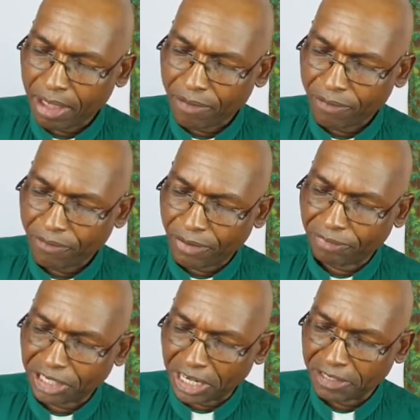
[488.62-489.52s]

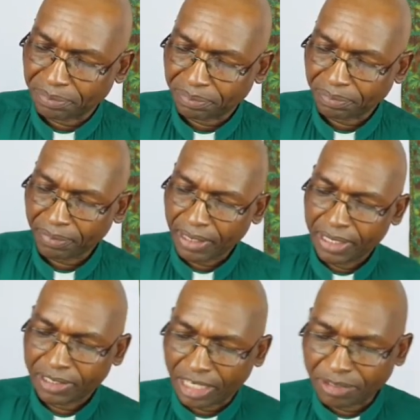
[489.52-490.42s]
15,
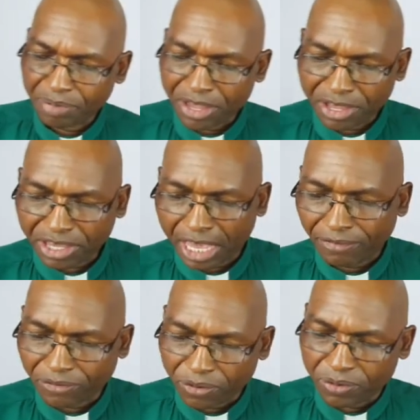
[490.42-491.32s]
says, "Be
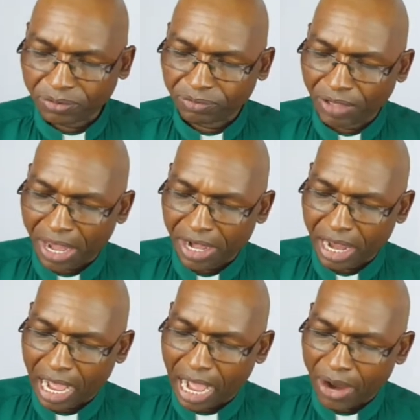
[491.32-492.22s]
careful then
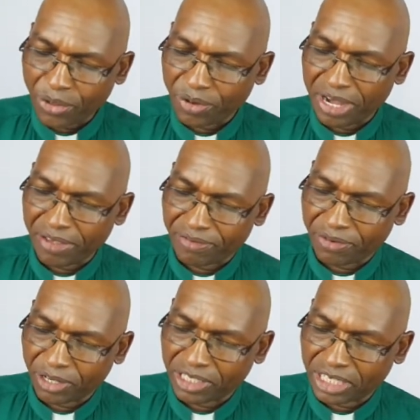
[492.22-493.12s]
how you live,
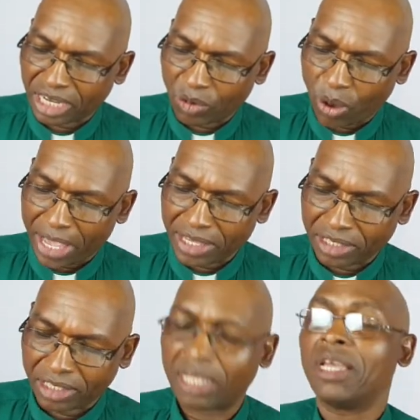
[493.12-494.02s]
not as
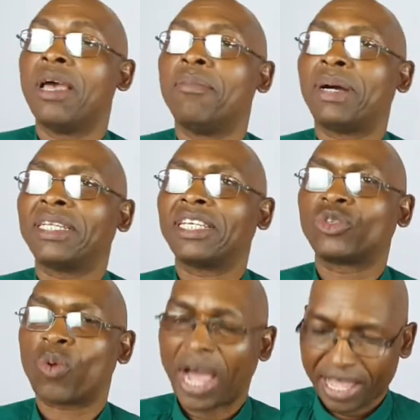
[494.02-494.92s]
unwise, but as
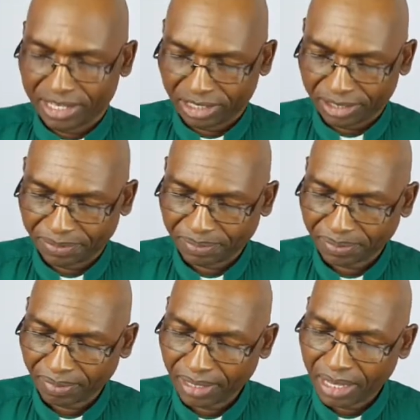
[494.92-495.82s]
wise,
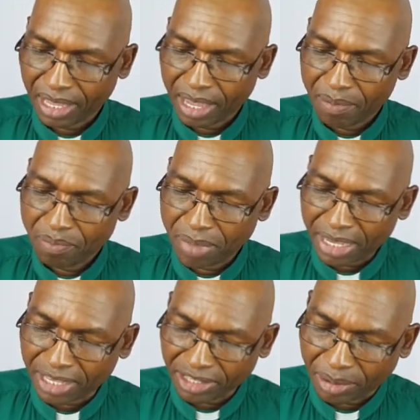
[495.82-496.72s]

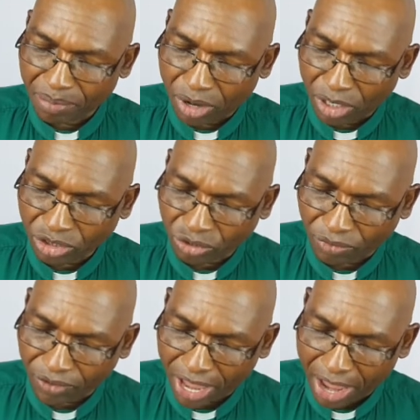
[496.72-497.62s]
making the most
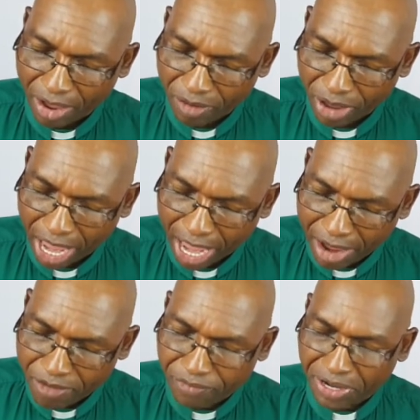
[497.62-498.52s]
of
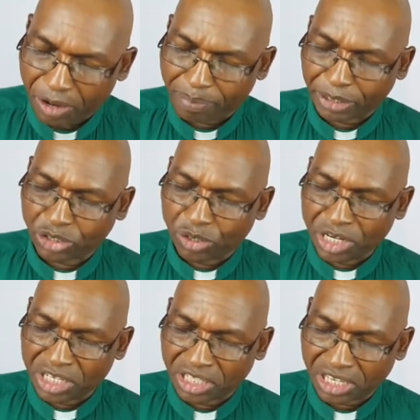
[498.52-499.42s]
every
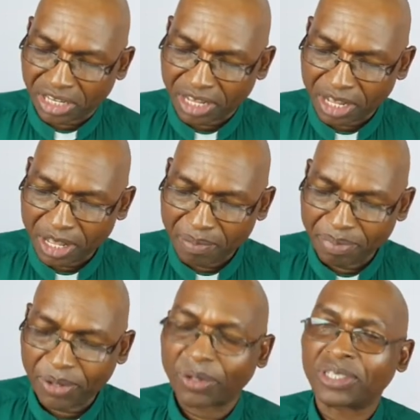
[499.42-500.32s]
opportunity,
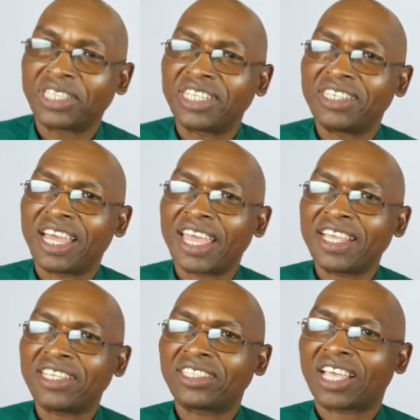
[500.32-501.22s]
because the
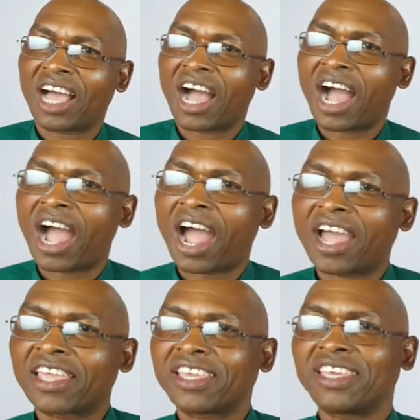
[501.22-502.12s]
days are
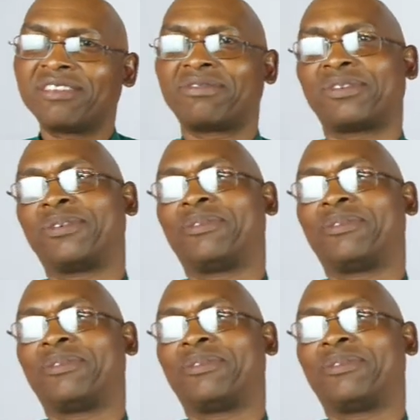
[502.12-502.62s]
evil."